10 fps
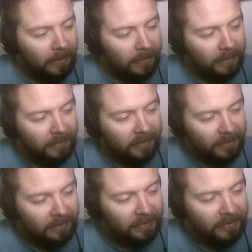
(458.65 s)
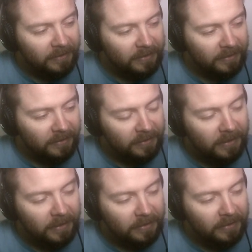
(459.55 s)
Let's say in this instance,
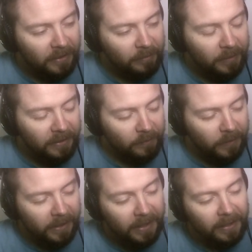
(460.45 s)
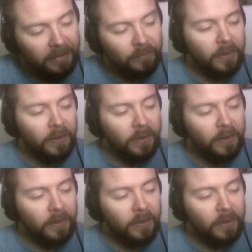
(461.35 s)
like Study Monday, what I